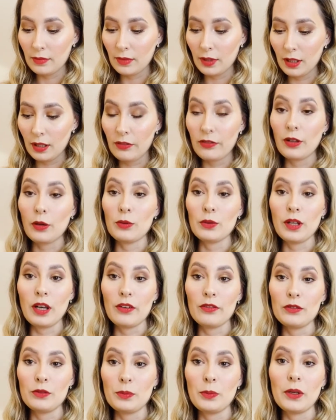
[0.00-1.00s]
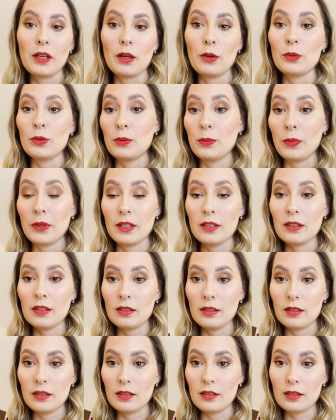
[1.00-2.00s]
if I would have to pick, I would pick
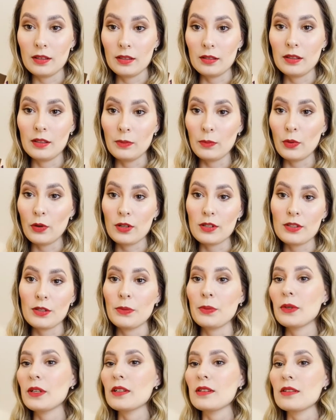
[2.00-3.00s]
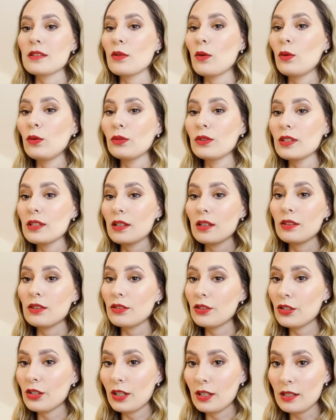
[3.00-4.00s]
the bronzer, because all these
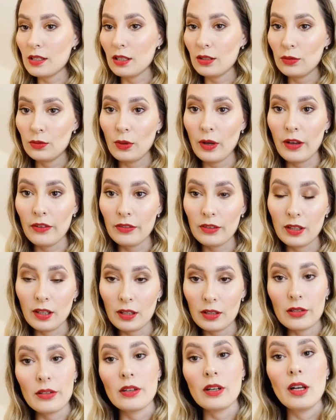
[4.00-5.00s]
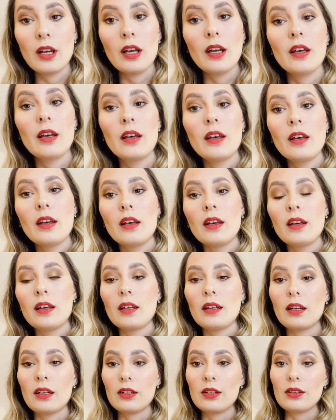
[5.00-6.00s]
other shades I do have
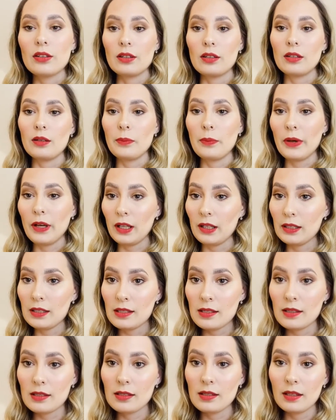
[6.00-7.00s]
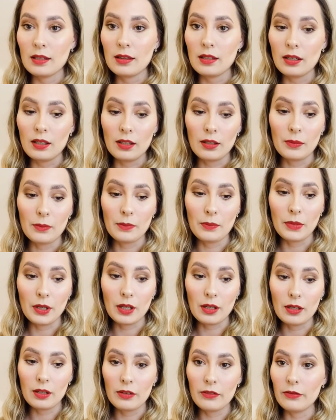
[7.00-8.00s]
in other palettes that are
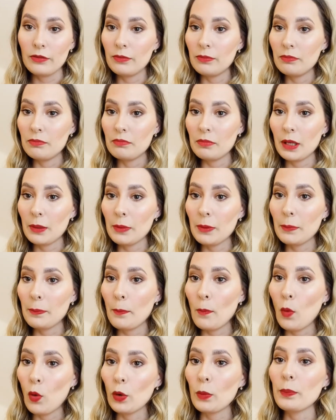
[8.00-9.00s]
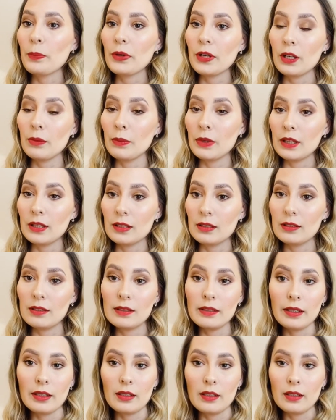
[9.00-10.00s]
maybe more pigmented
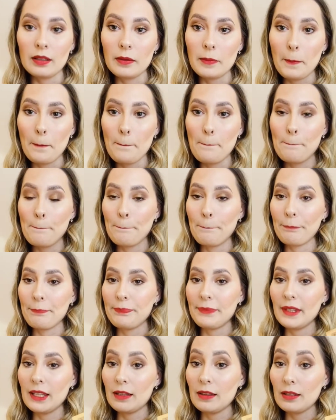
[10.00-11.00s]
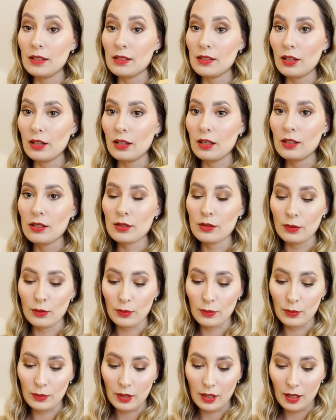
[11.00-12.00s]
than these are.
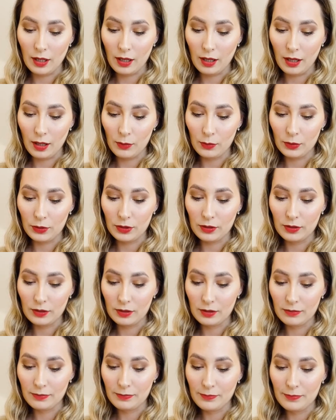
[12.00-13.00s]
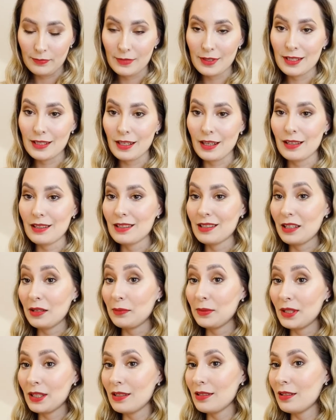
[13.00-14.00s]
So I would say
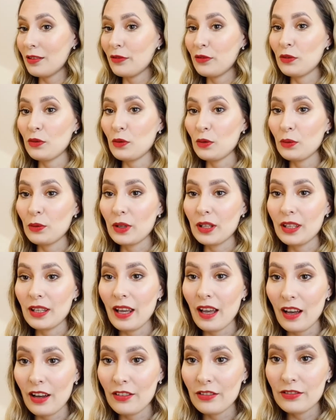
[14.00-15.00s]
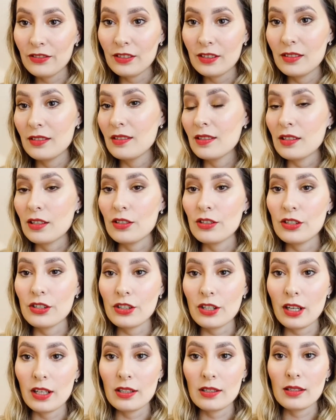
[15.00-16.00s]
skip this if you already have such
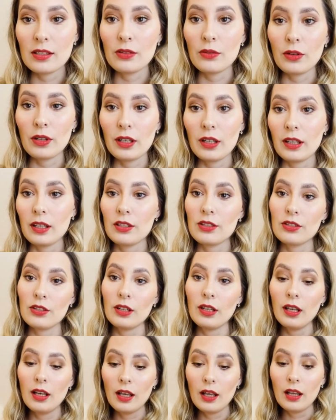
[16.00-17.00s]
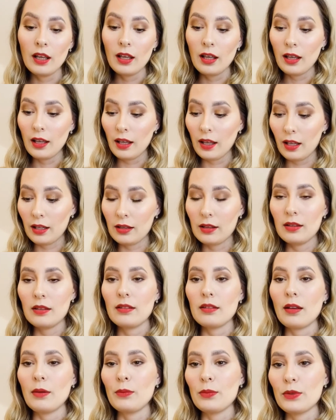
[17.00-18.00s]
shades in your collection.
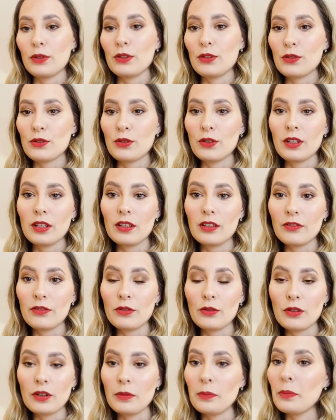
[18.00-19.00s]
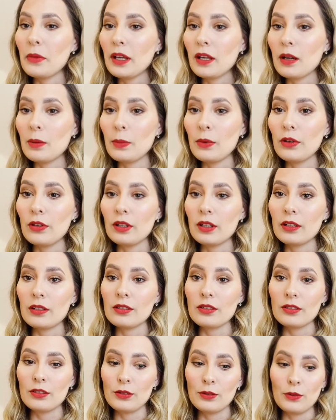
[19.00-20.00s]
And I'm pretty sure that if you're a makeup
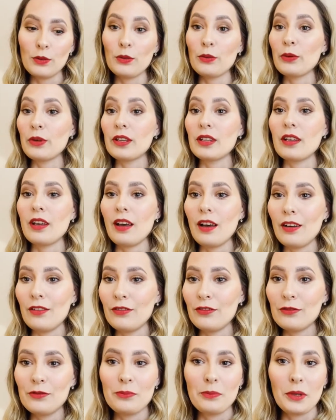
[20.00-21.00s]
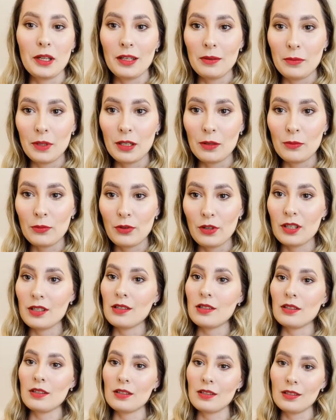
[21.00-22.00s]
collector, you already have many
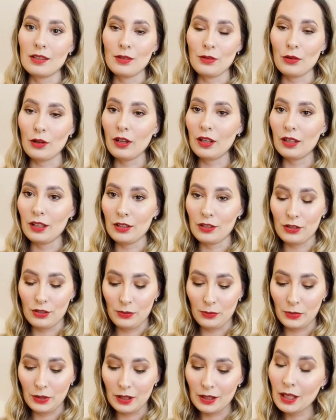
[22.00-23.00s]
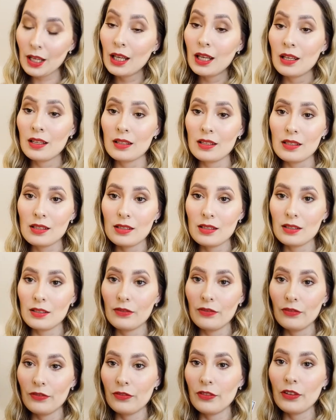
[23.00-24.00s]
bronzers in your collection. But this is
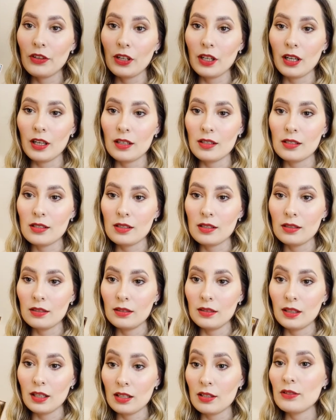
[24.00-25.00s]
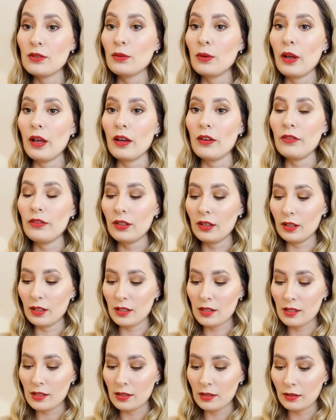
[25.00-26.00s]
a very nice to have, and
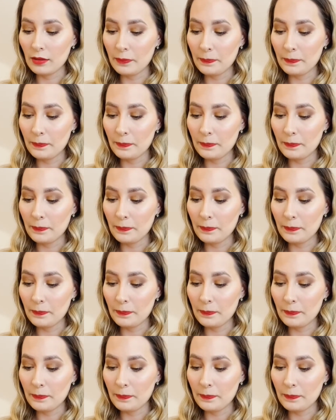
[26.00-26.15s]
it's